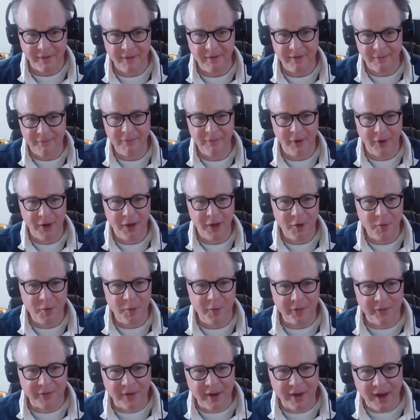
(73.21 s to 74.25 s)
very
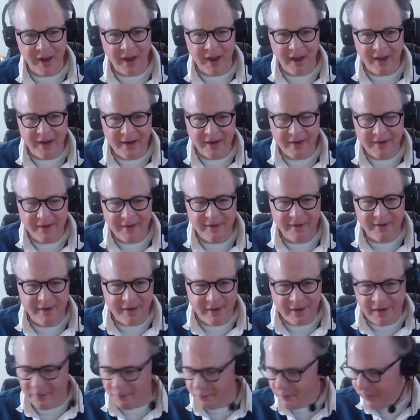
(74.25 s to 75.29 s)
humorous guy. He's
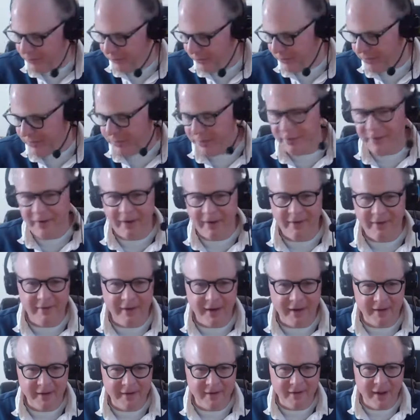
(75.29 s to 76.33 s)
real good
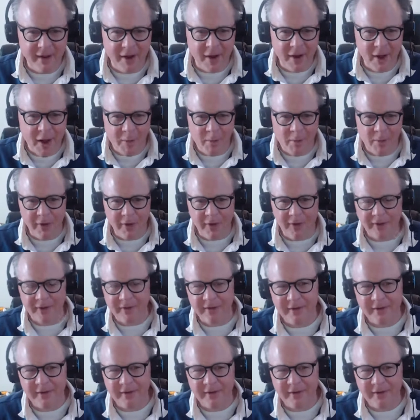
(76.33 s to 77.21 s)
and humble, and